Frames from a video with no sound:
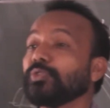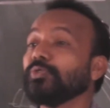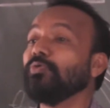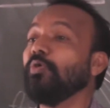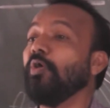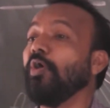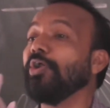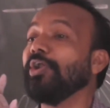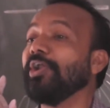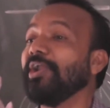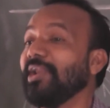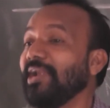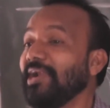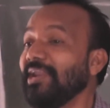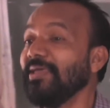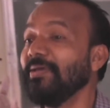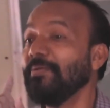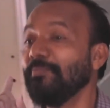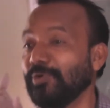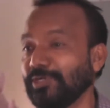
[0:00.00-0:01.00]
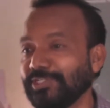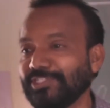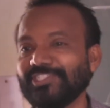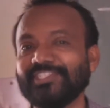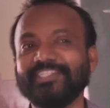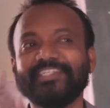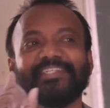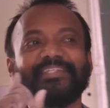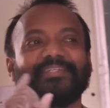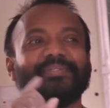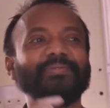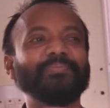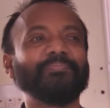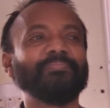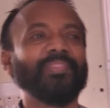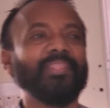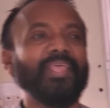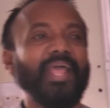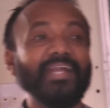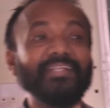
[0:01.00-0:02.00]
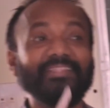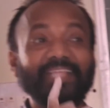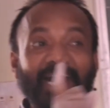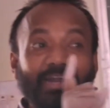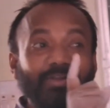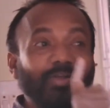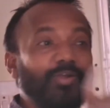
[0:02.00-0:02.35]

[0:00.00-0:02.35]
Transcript: to 100 percent and that